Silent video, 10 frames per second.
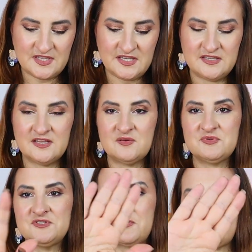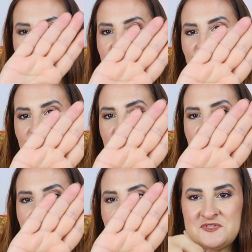in a little bit different form.
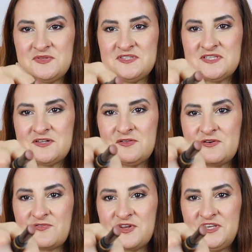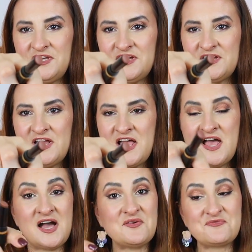So it's this color over here.
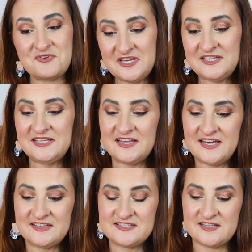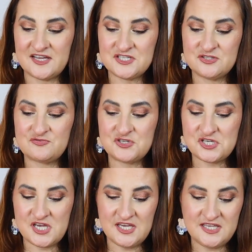I really like the selection of
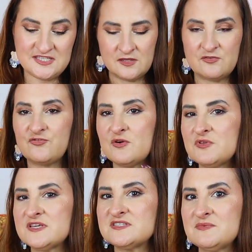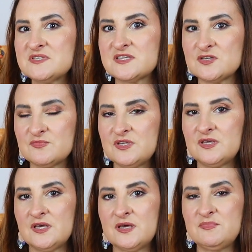shades. The formula seems like
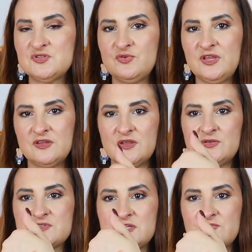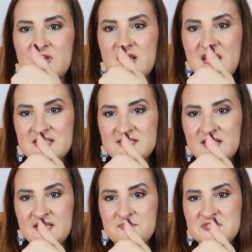something between those kind of classic
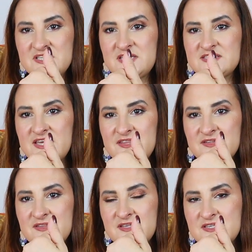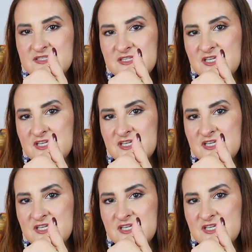lipsticks and this